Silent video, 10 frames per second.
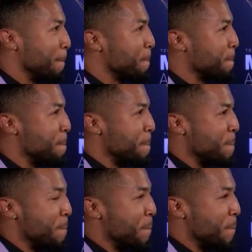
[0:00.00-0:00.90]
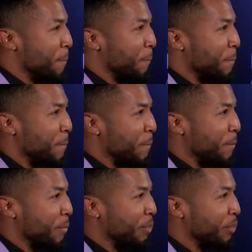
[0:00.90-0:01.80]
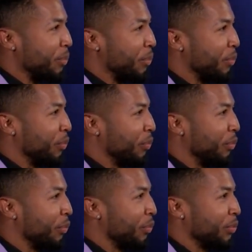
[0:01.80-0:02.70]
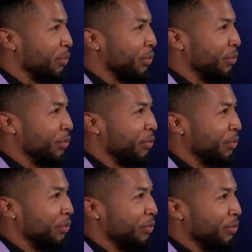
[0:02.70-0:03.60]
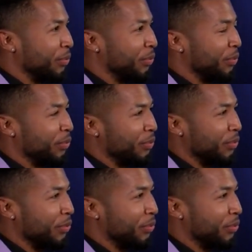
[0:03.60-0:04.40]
[no speech]